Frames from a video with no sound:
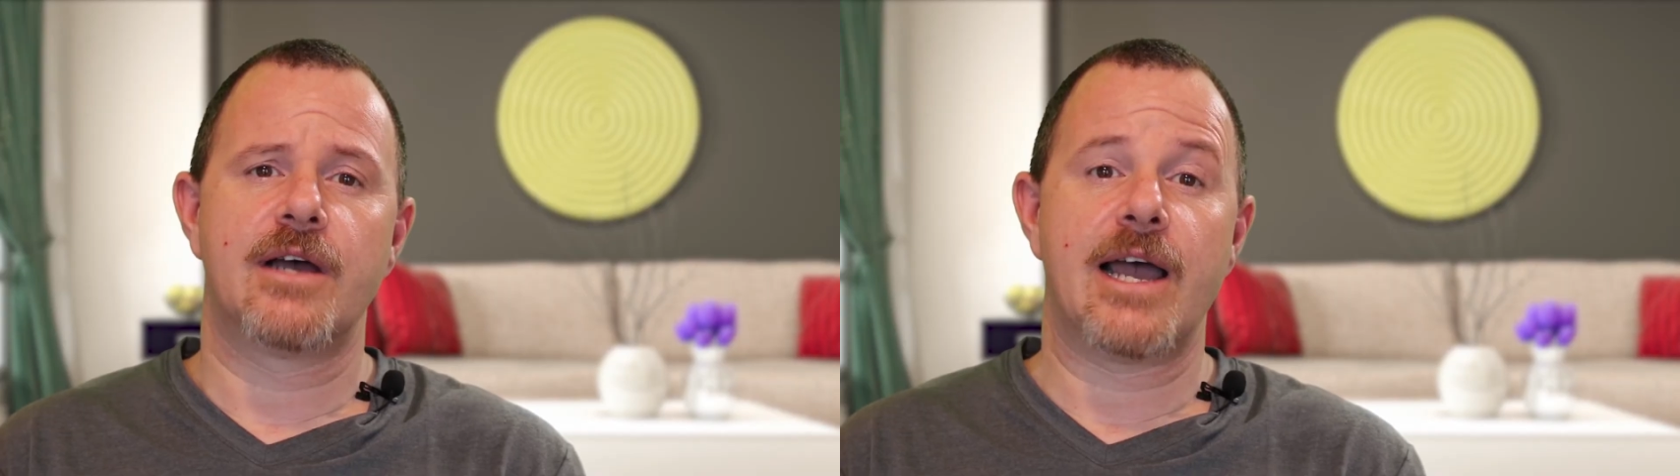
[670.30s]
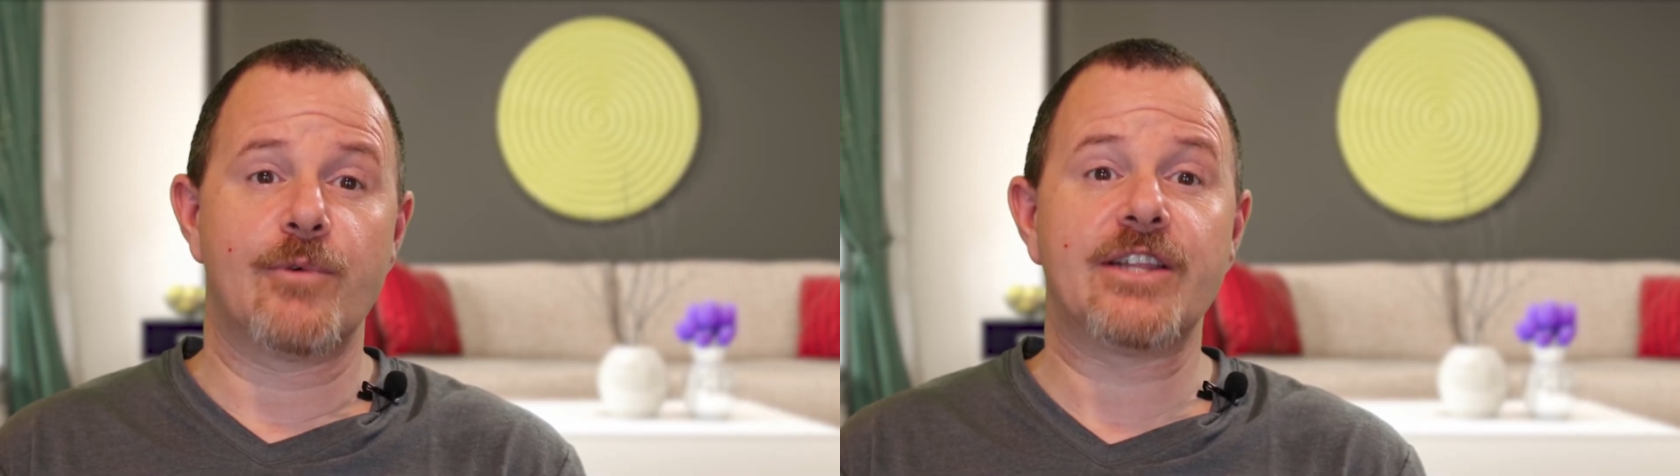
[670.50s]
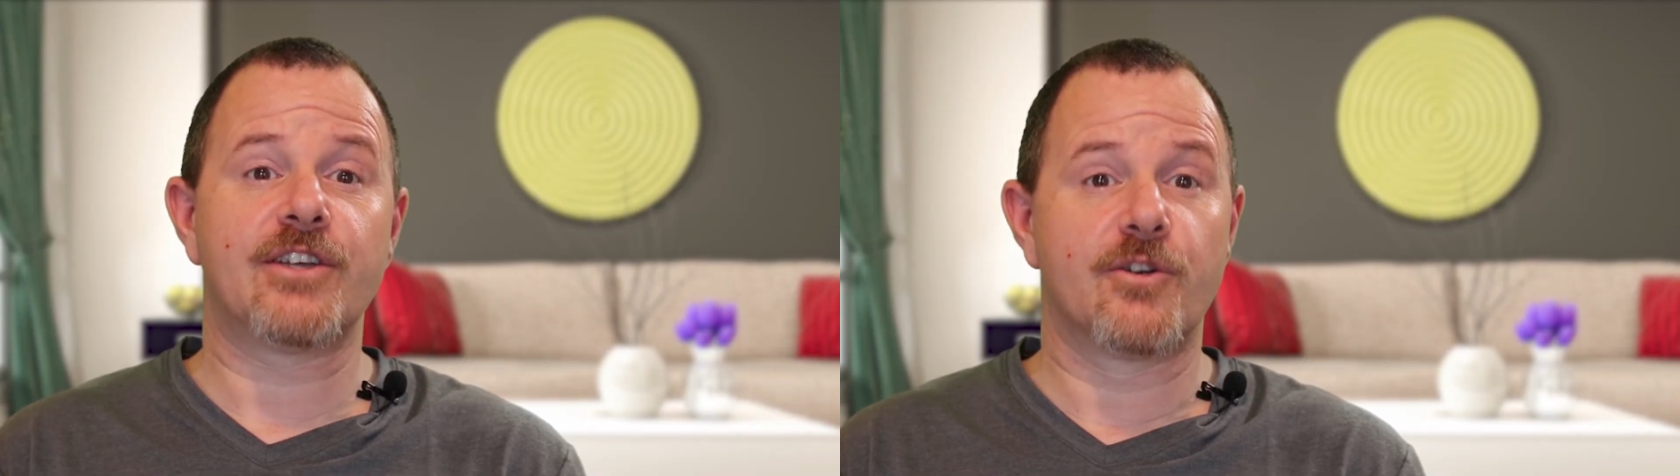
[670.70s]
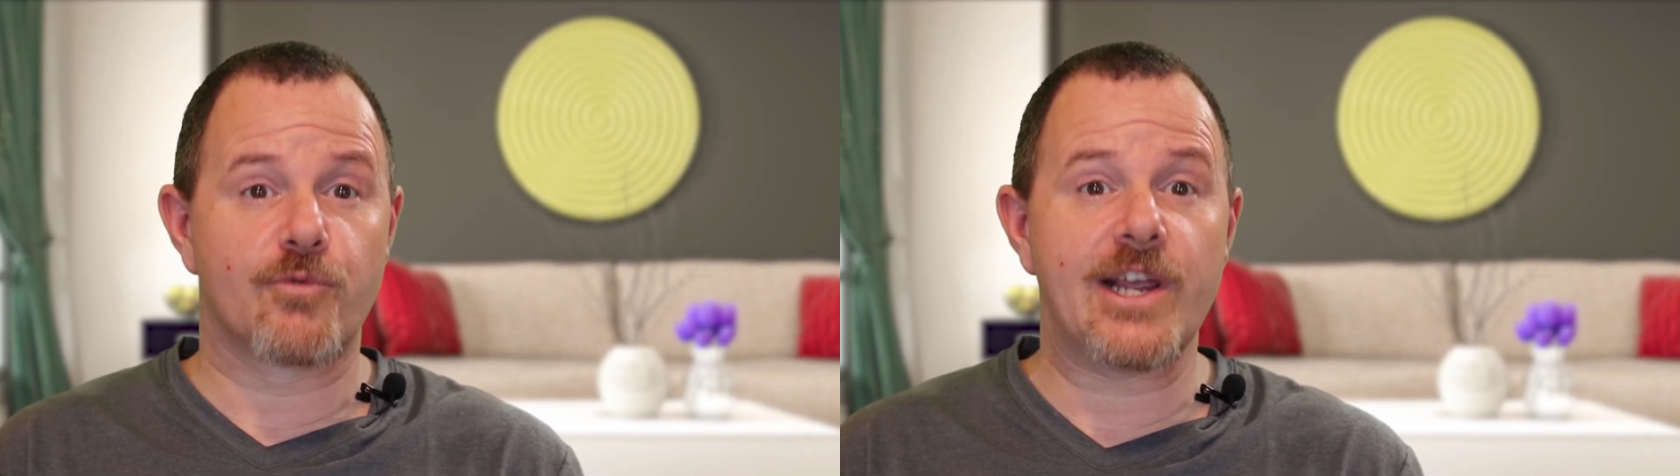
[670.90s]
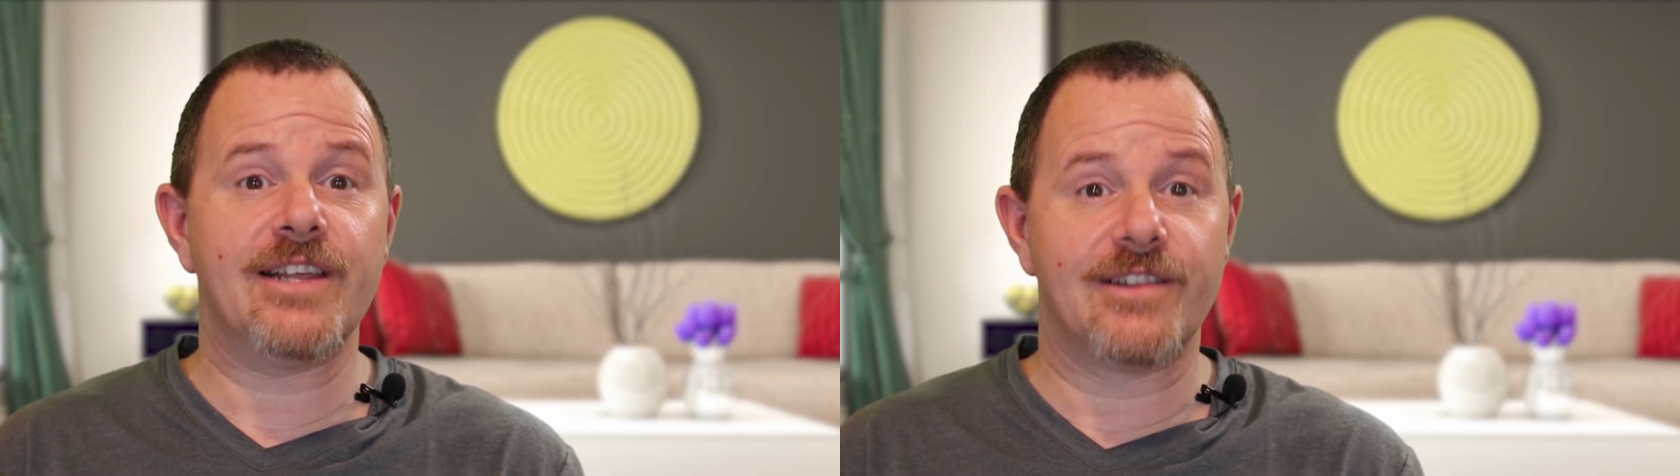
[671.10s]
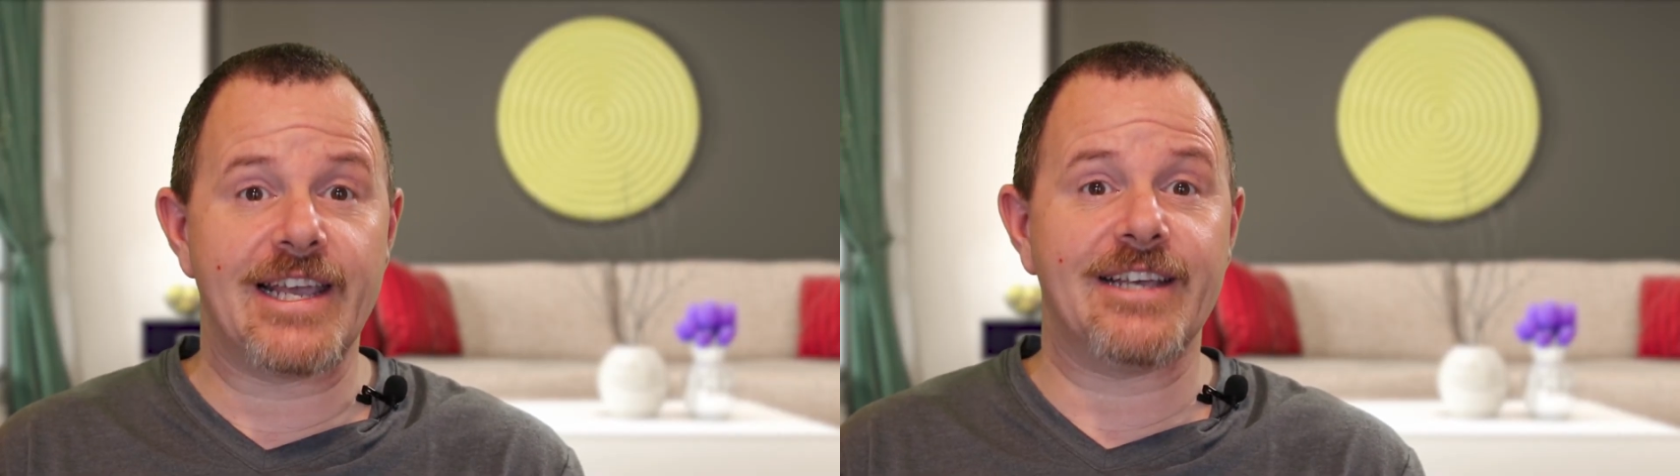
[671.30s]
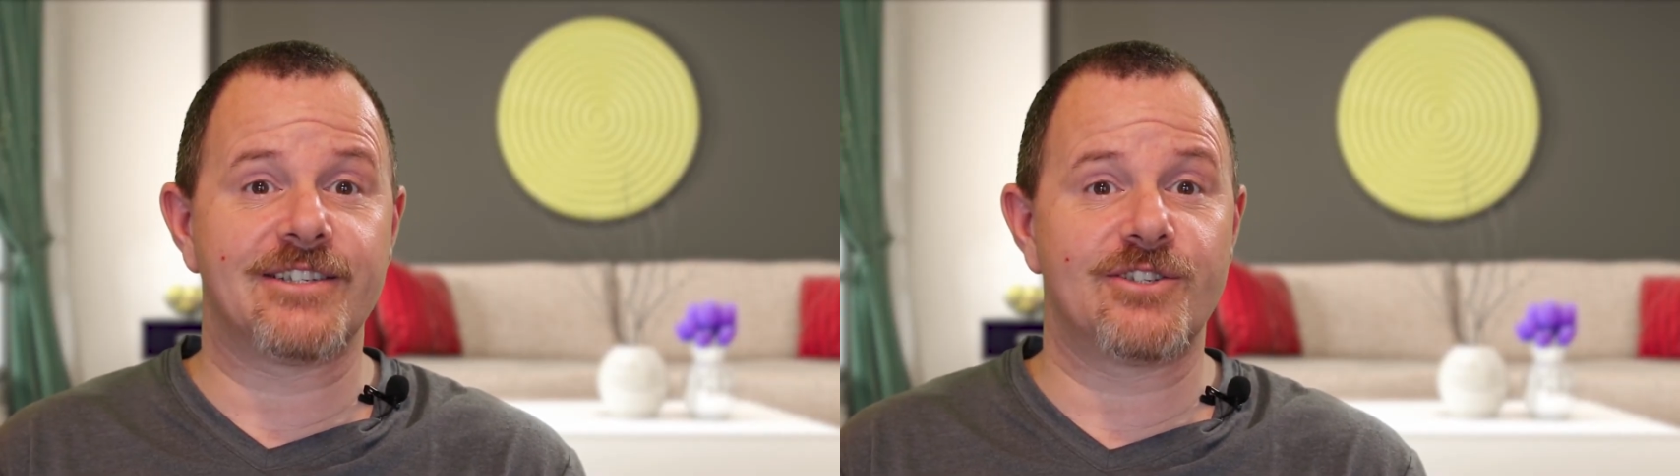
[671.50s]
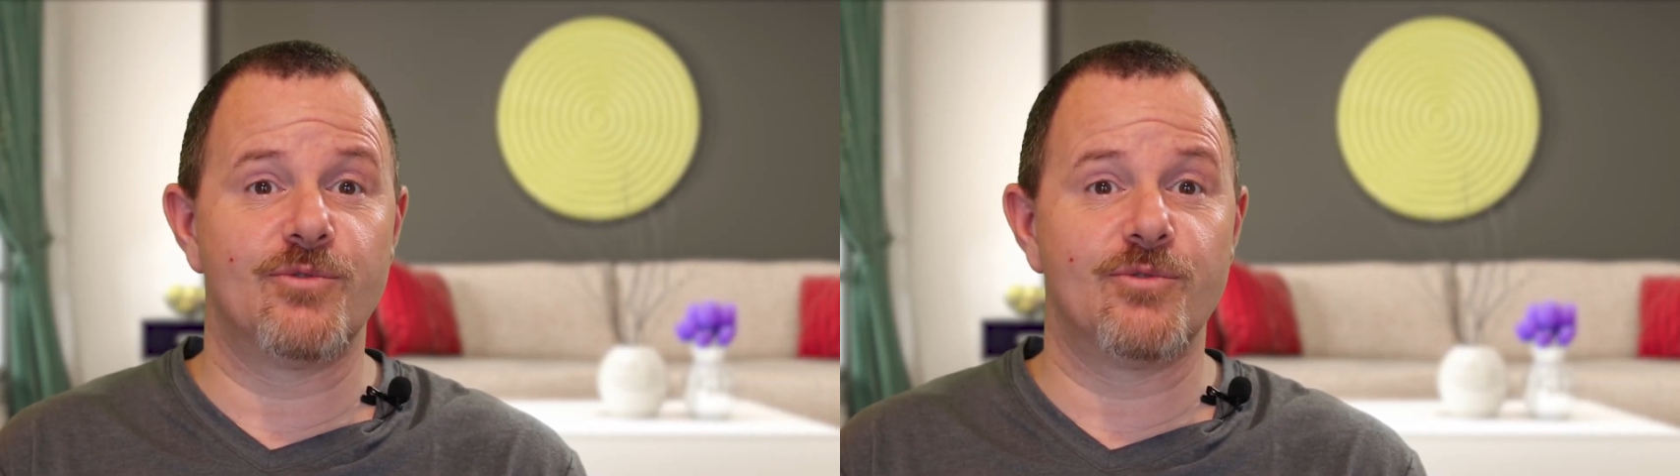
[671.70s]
I went to great lengths